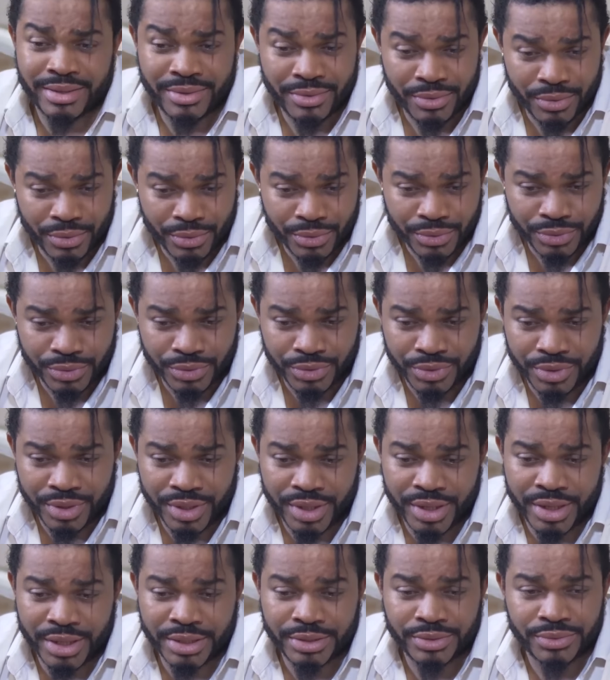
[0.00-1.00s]
called you
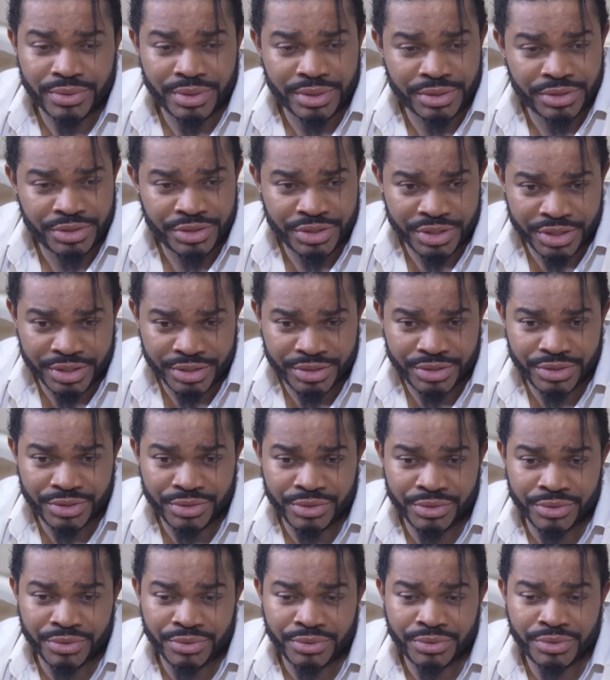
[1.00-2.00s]
here to address
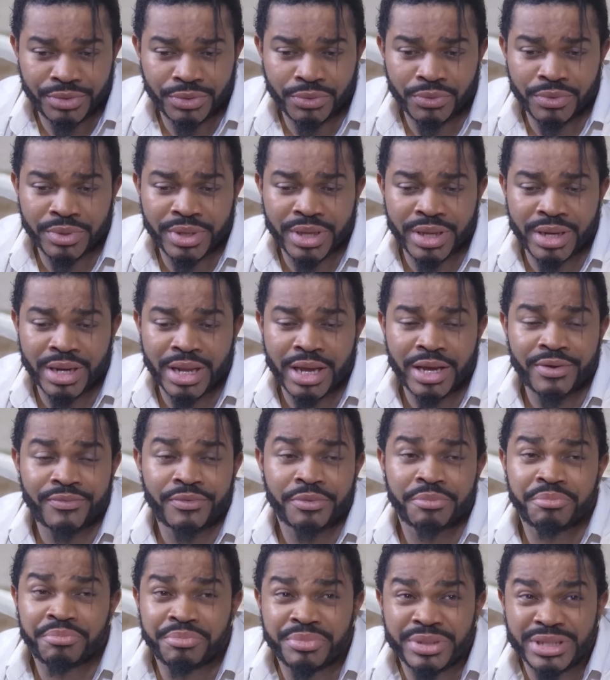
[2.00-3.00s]
you so we can
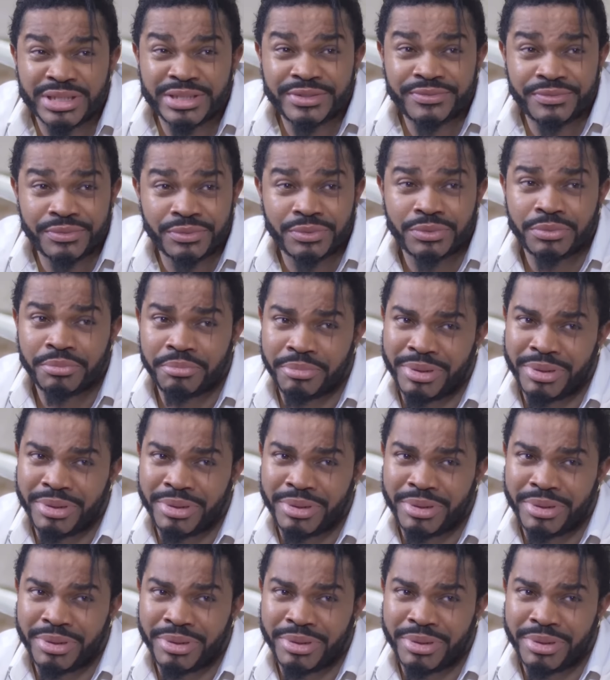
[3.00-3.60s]
have a peaceful